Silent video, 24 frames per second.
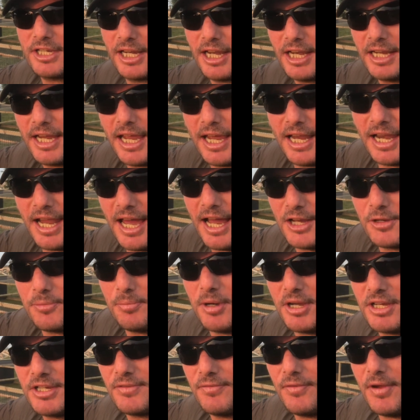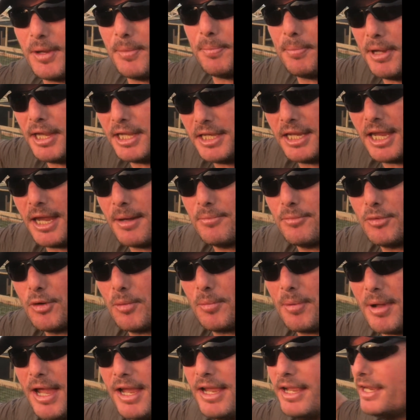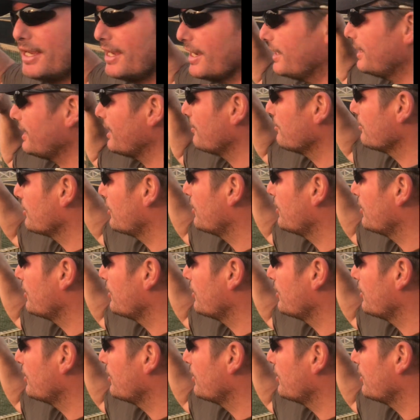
I get a large piece of EPDM rubber and then I'm going to